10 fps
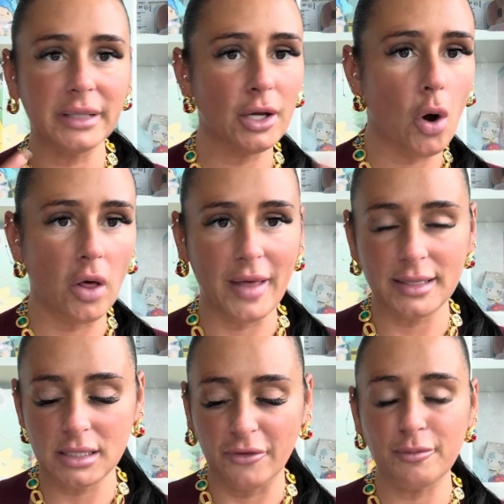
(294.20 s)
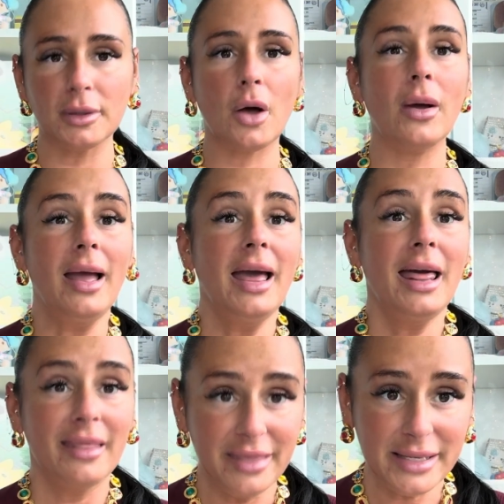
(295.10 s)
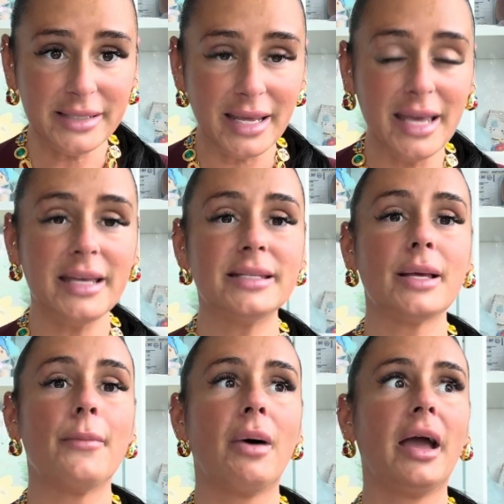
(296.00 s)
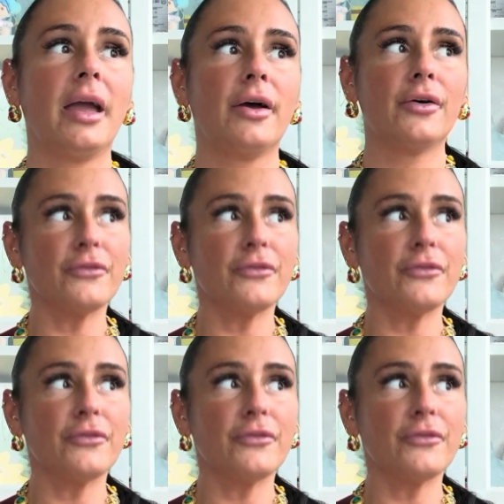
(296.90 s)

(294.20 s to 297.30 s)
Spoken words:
link all that stuff below. This is my